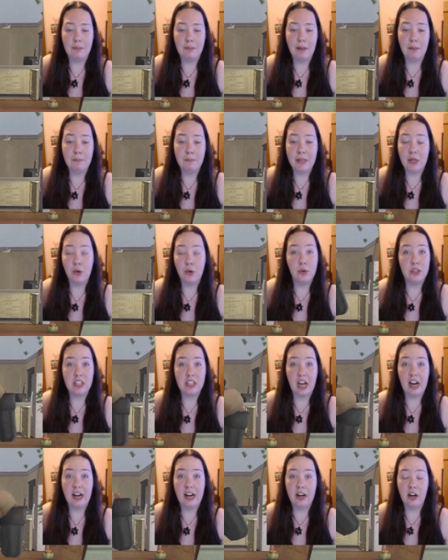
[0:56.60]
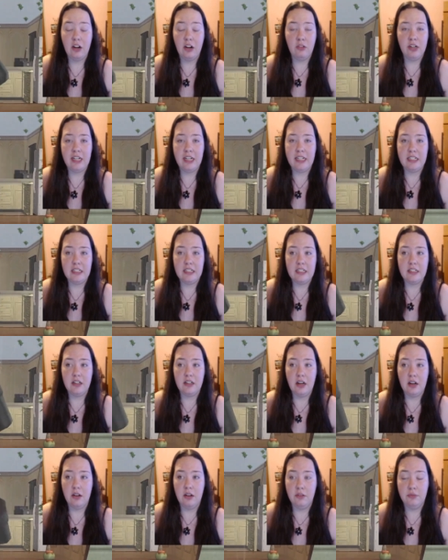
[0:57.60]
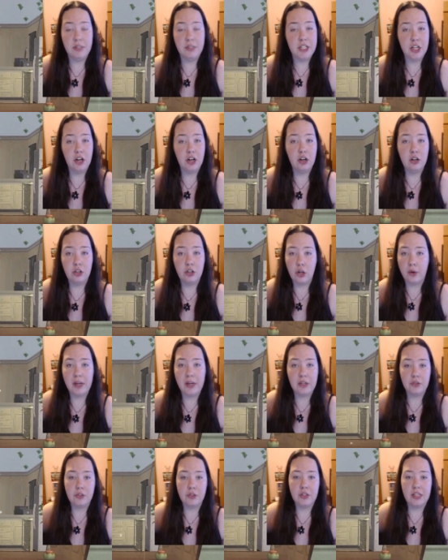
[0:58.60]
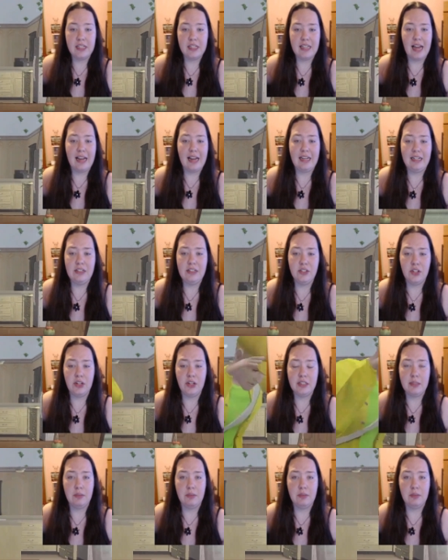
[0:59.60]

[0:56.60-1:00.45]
Because I already did a video going through this, I can insert some